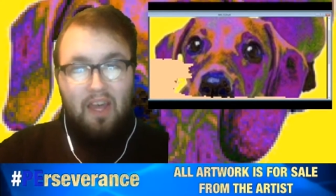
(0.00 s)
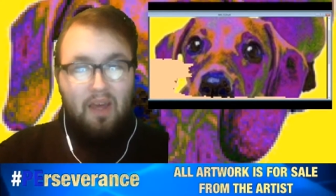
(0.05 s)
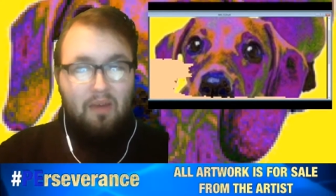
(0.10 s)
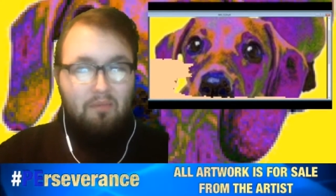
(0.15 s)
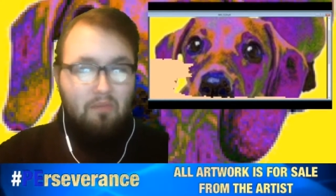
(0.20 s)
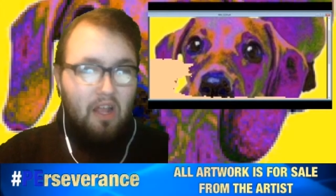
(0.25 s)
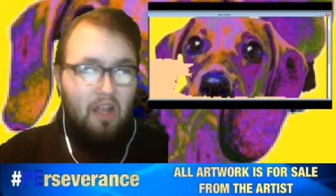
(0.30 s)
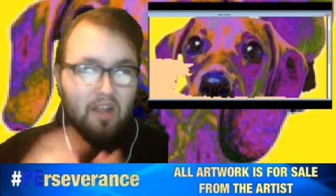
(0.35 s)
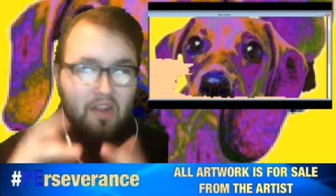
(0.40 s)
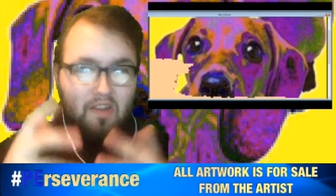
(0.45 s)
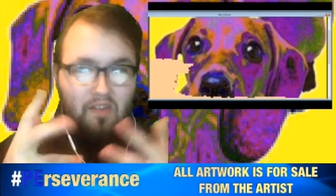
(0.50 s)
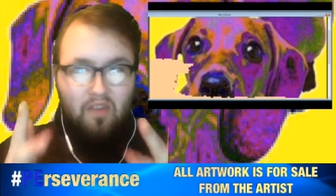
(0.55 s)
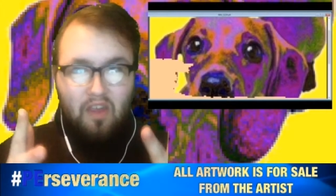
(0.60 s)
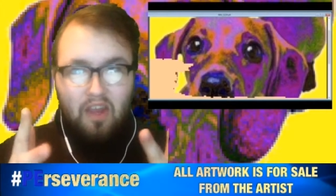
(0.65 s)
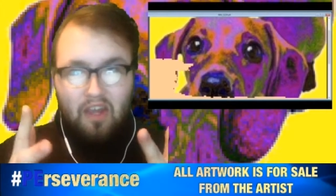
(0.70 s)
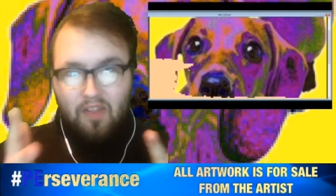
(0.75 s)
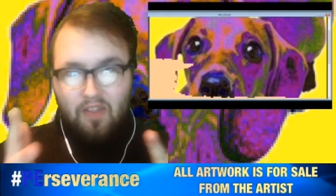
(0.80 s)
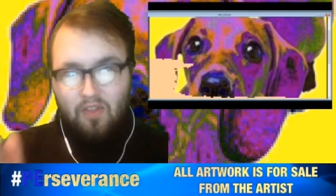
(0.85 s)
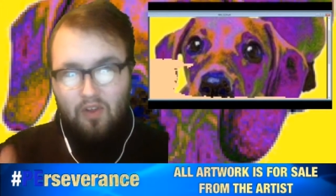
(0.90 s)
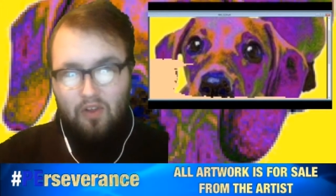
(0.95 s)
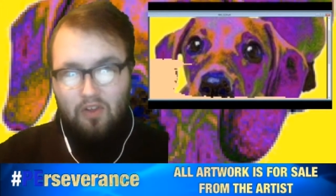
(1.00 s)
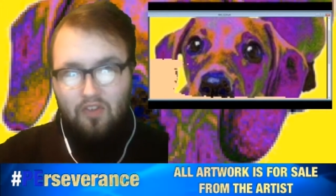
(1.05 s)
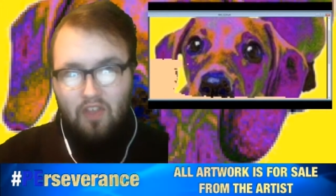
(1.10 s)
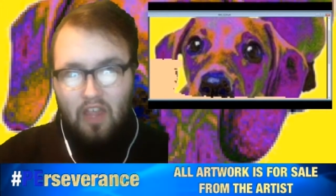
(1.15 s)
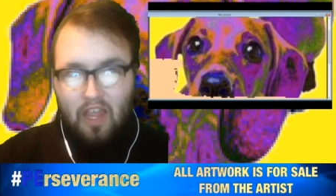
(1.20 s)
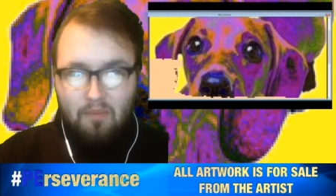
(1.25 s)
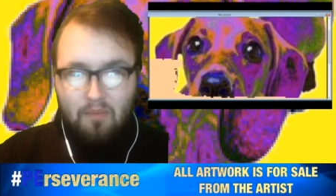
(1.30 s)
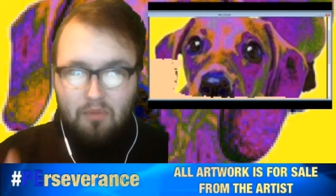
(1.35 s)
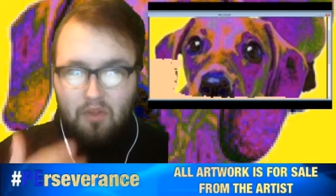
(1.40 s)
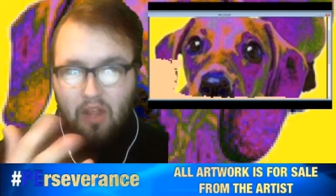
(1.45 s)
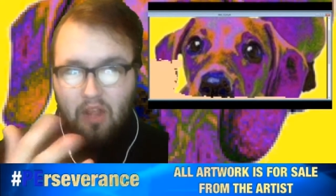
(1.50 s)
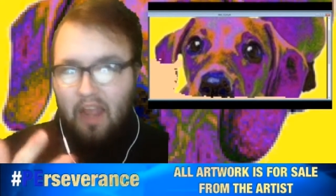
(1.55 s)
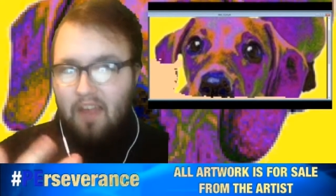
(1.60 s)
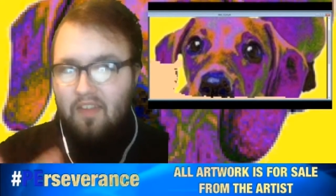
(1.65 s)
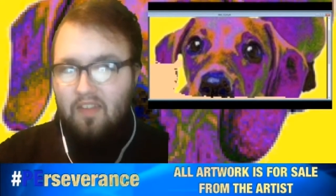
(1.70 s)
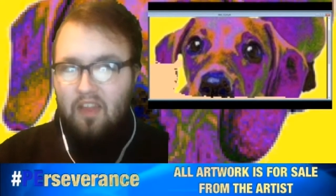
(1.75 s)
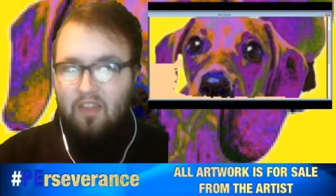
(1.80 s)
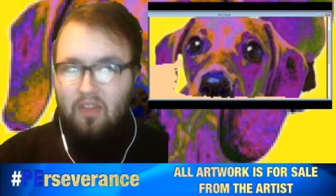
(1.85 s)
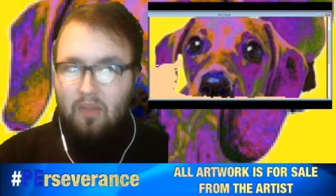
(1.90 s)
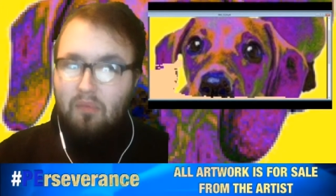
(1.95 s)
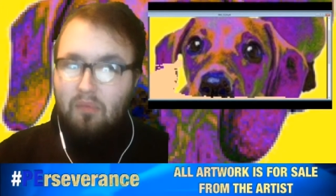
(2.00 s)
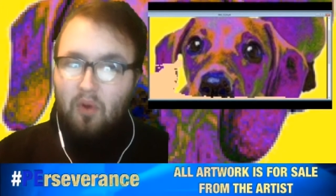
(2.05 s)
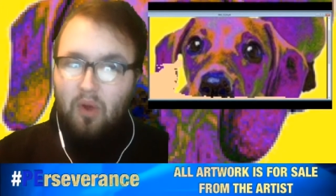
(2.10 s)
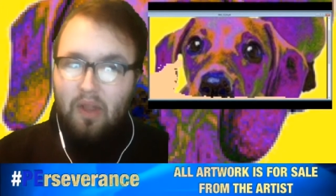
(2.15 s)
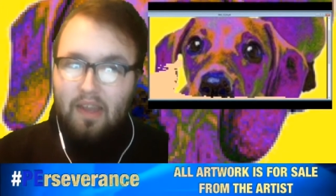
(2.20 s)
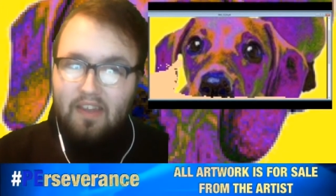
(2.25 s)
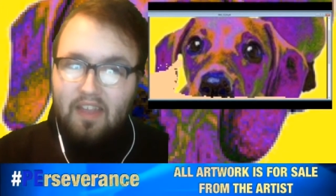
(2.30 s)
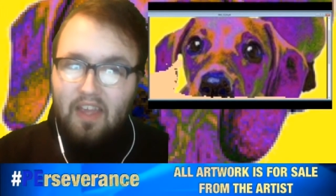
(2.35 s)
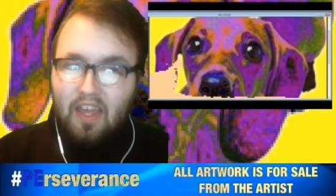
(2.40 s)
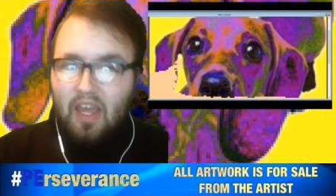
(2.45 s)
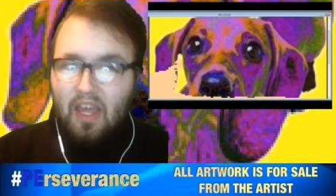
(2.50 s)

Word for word: I'm not going to say it a third time. You guys get the point.